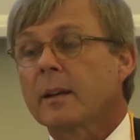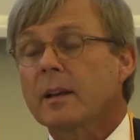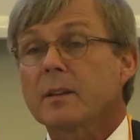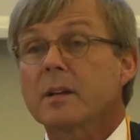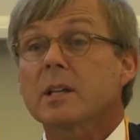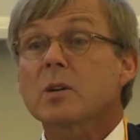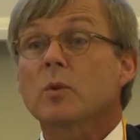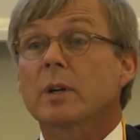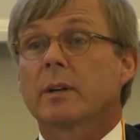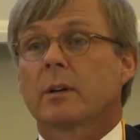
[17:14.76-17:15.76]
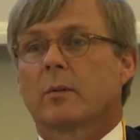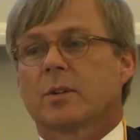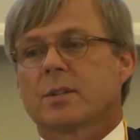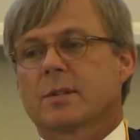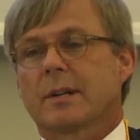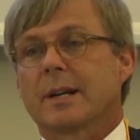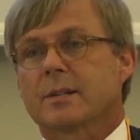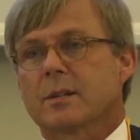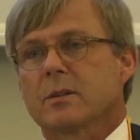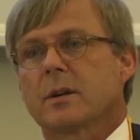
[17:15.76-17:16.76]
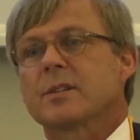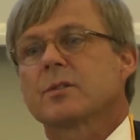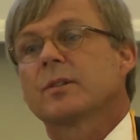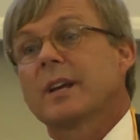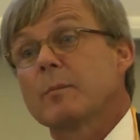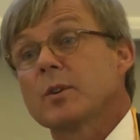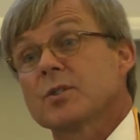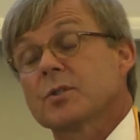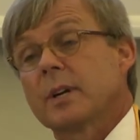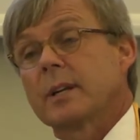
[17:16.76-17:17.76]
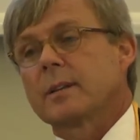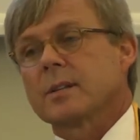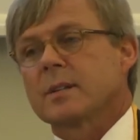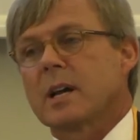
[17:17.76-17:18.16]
Now, the other one, which is the lessons learned, is to demonstrate this.